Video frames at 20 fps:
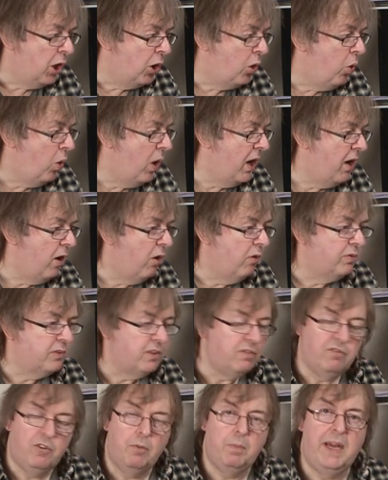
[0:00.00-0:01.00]
Quite
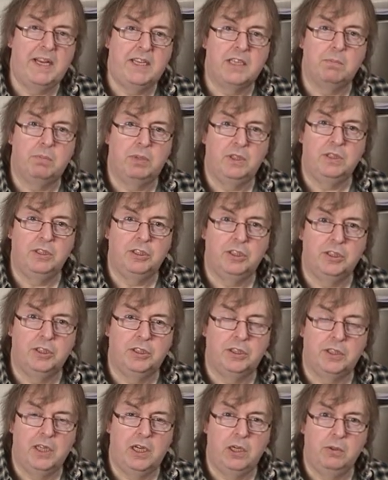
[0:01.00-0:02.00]
often for better
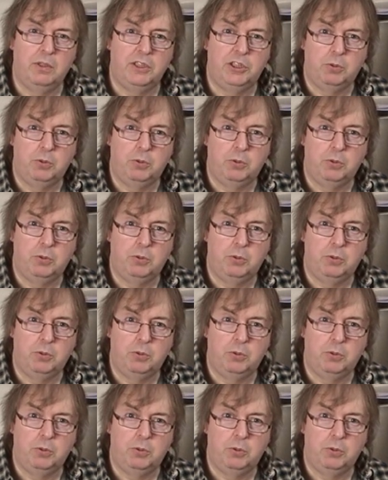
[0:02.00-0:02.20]
printers, though,